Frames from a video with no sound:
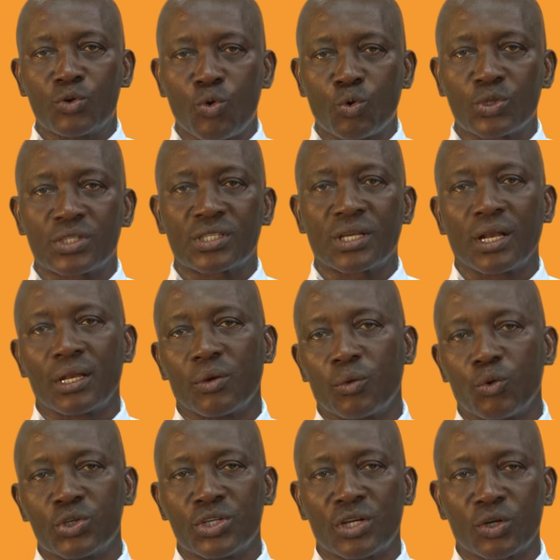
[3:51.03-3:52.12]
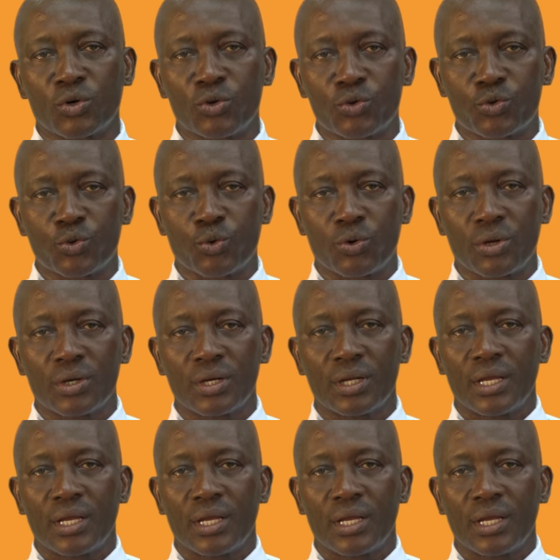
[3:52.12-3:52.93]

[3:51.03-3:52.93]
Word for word: coastal erosion control,